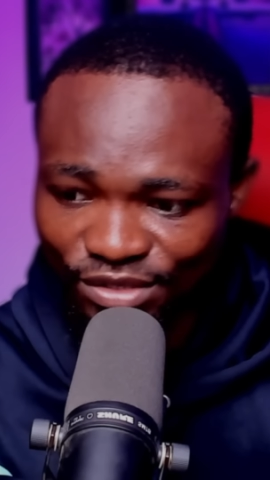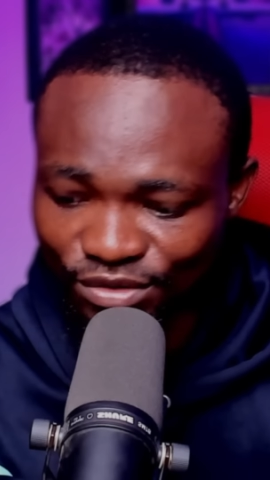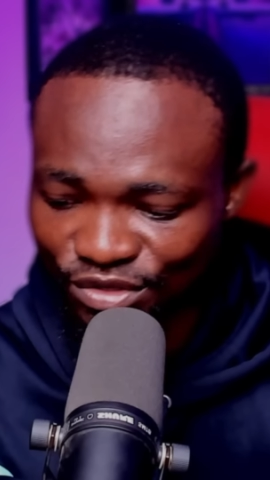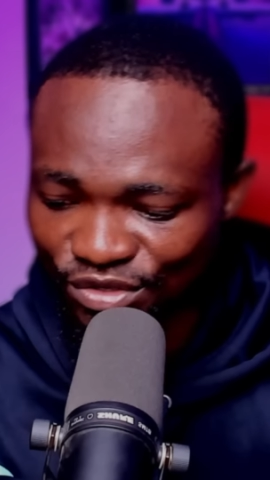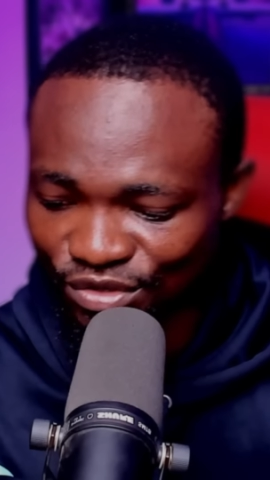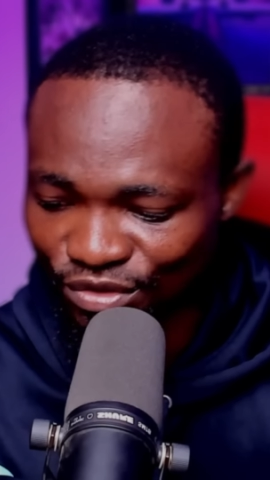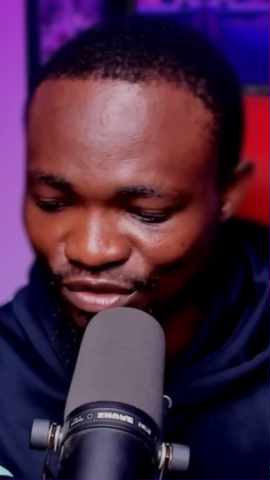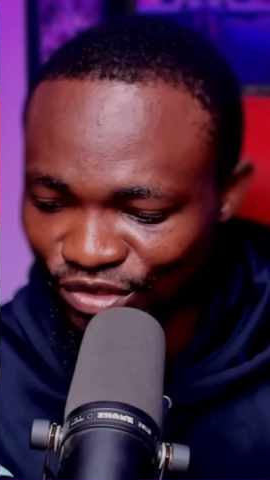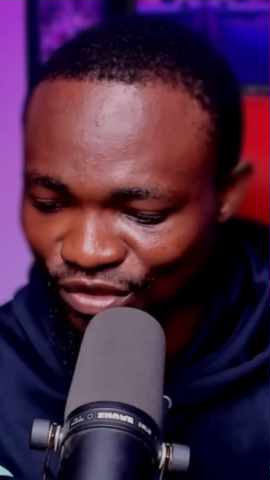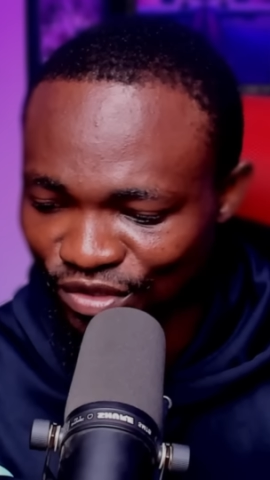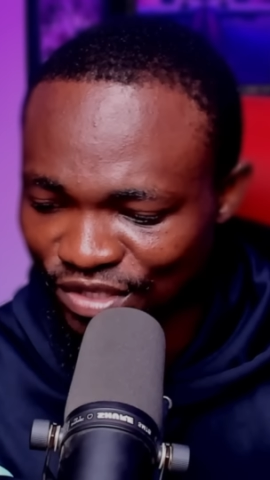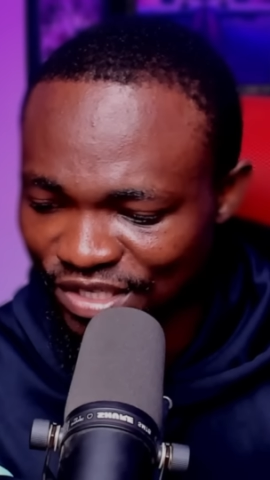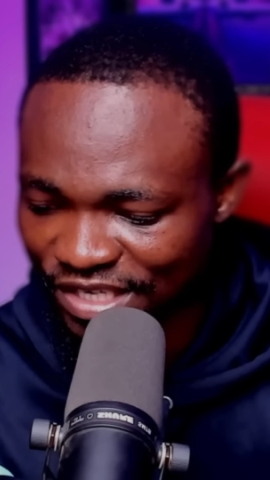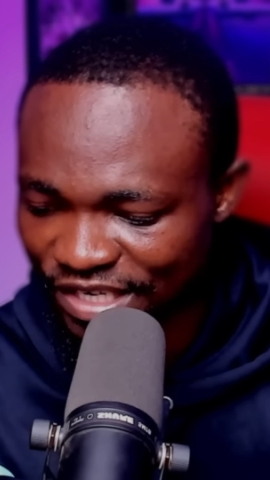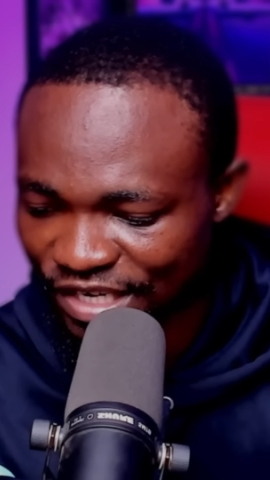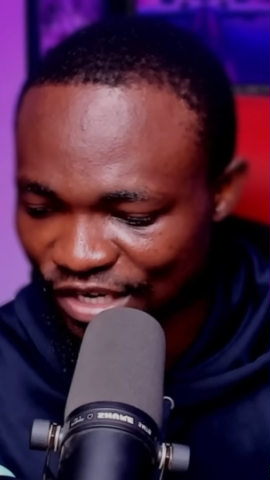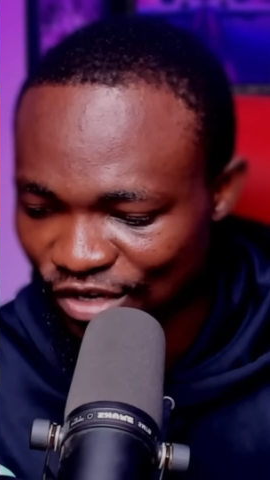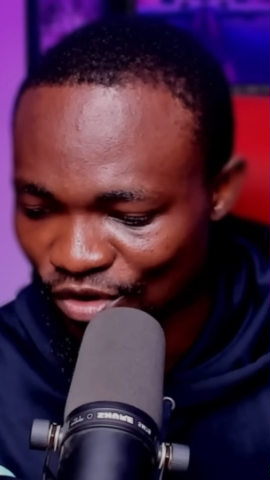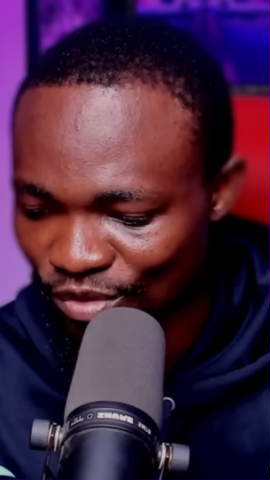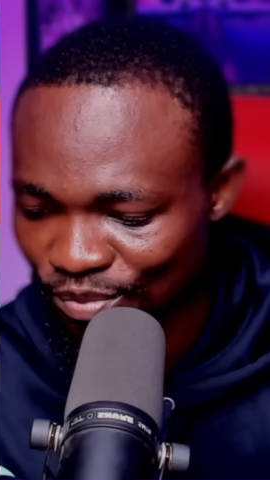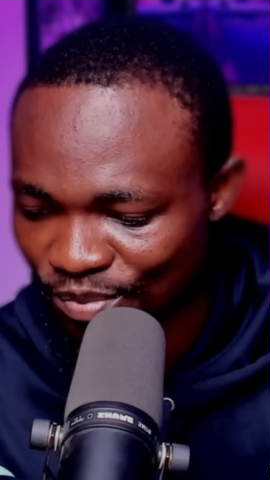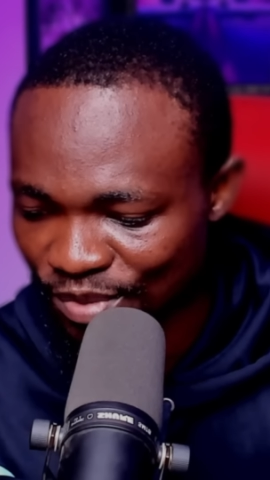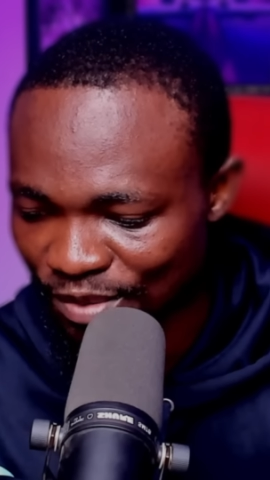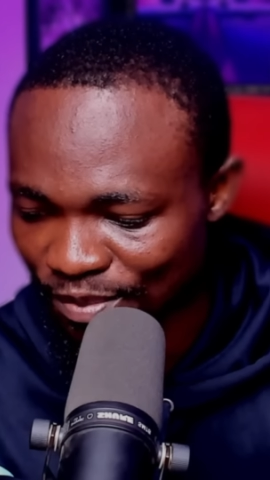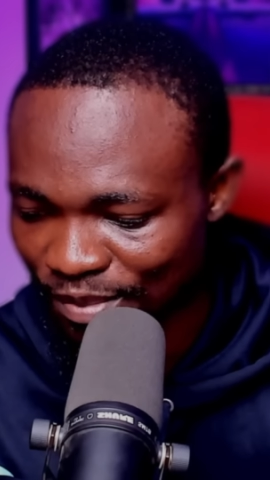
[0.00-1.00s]
So just click
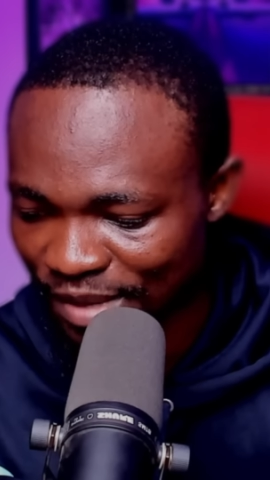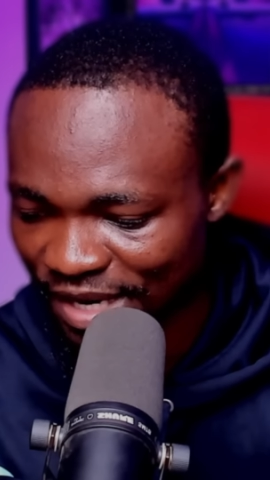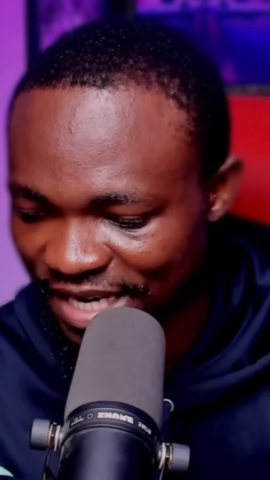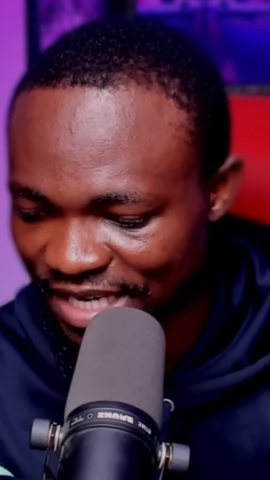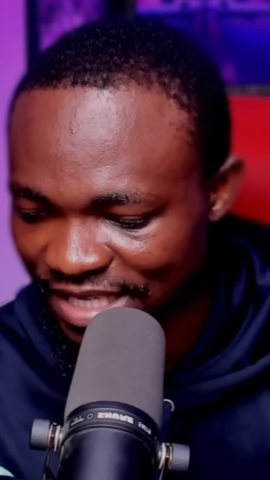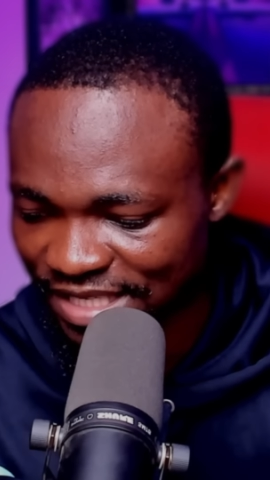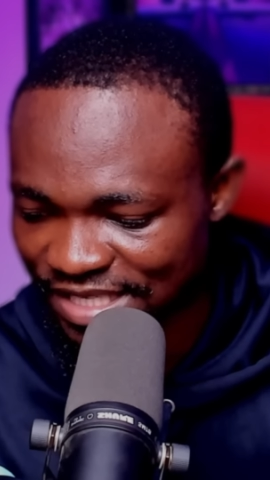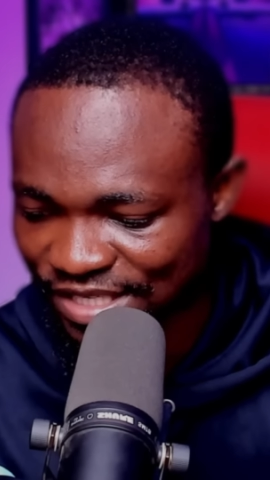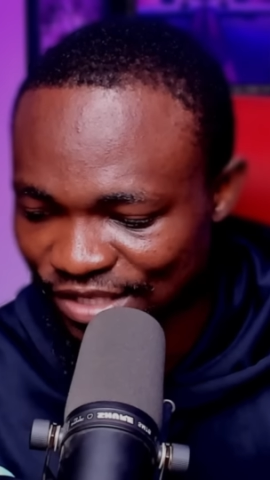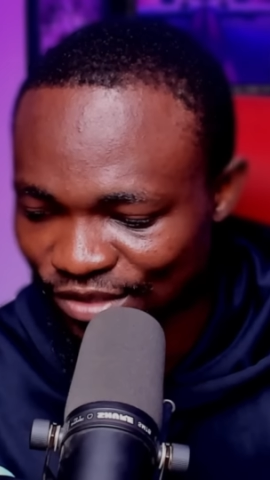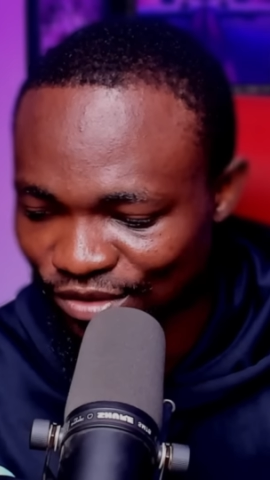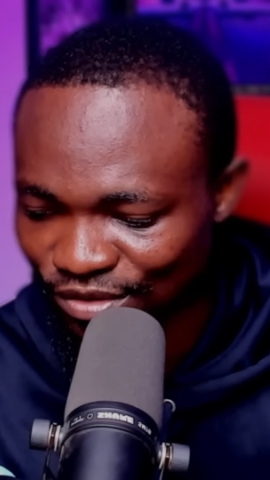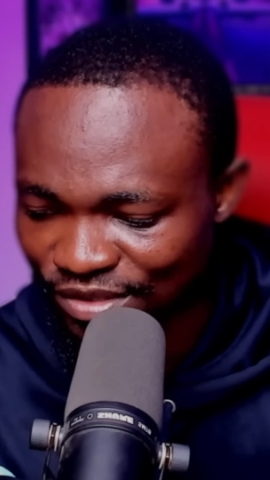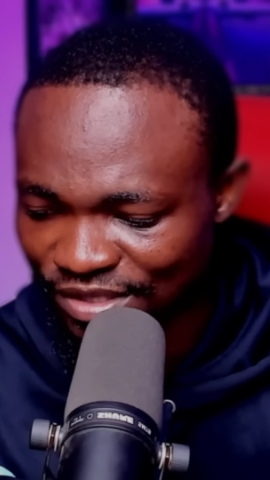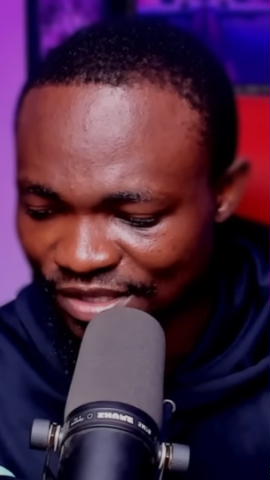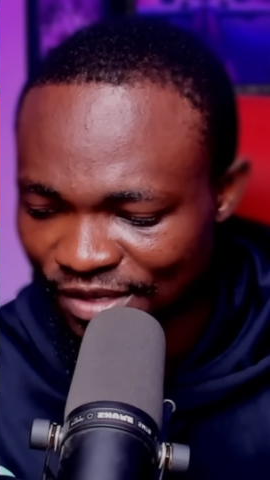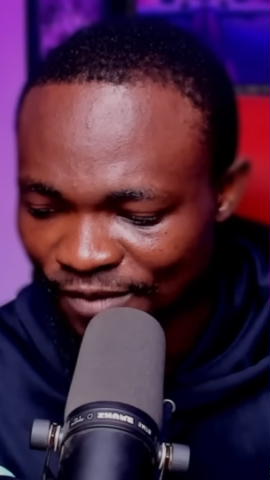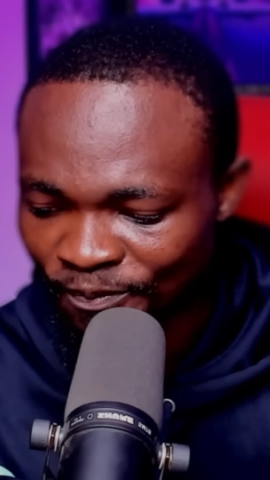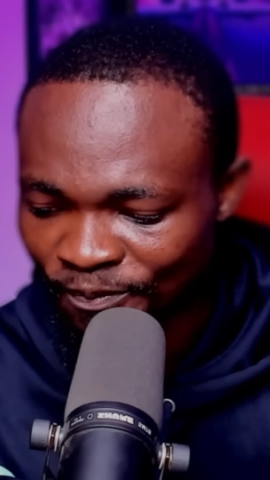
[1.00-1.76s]
on pre-market sales,